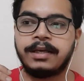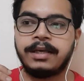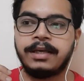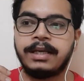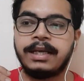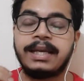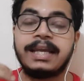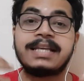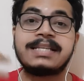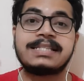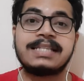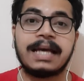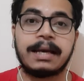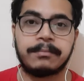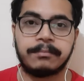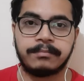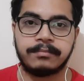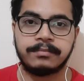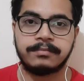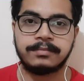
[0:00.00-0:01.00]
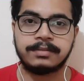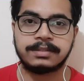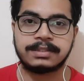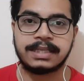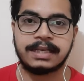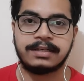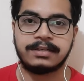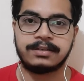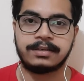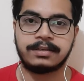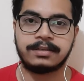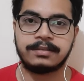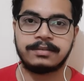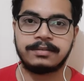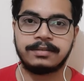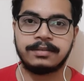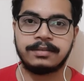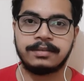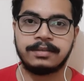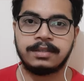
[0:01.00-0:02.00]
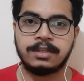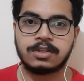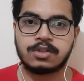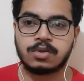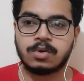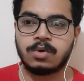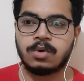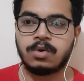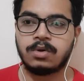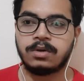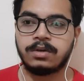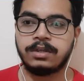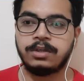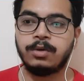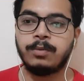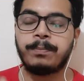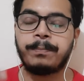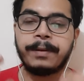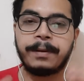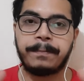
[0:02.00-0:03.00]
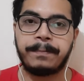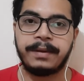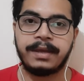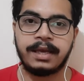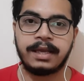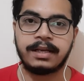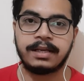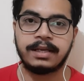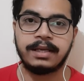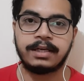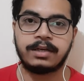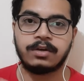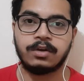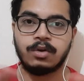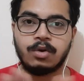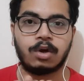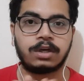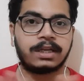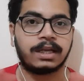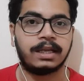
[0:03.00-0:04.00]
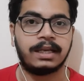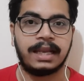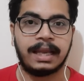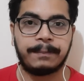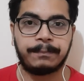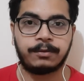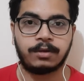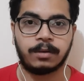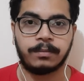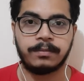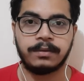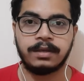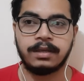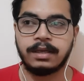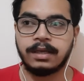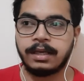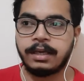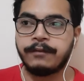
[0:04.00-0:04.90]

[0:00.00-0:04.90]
an exam center. So you prepare it, not a laptop.